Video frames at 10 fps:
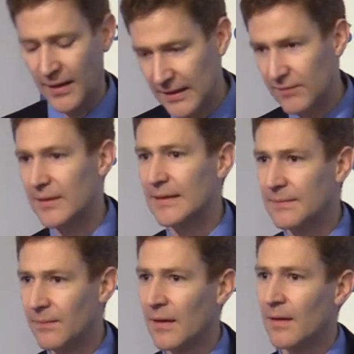
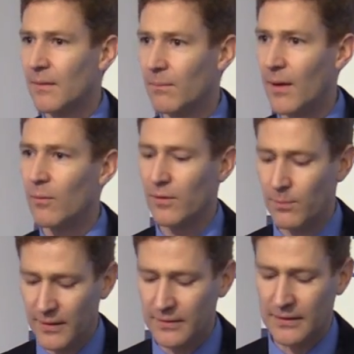unevenly, but
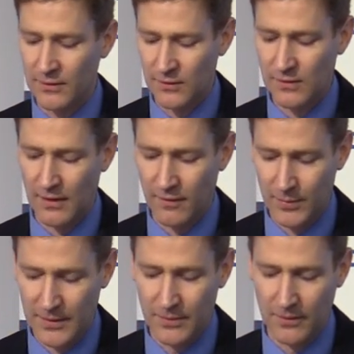with billions
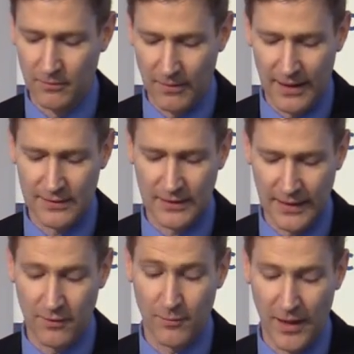of people
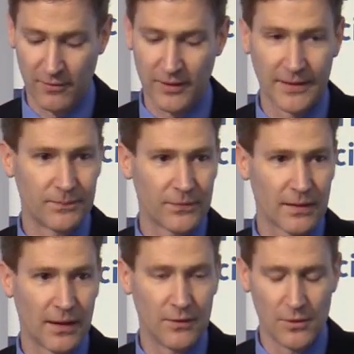rising out of poverty
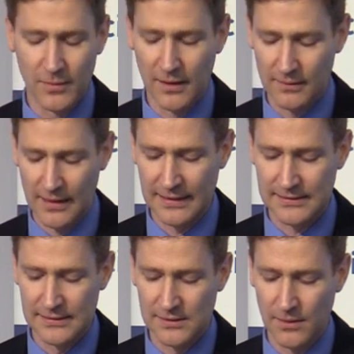and new middle
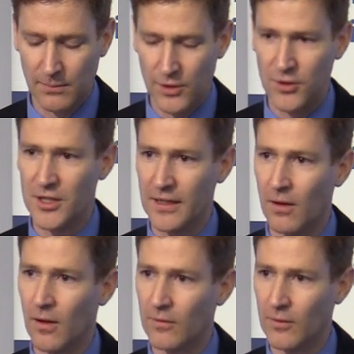classes
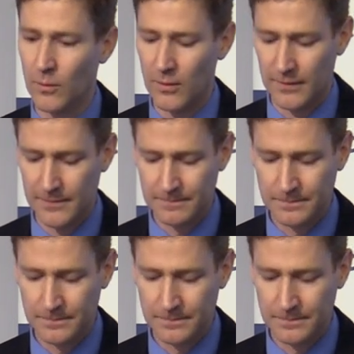burgeoning all over the world.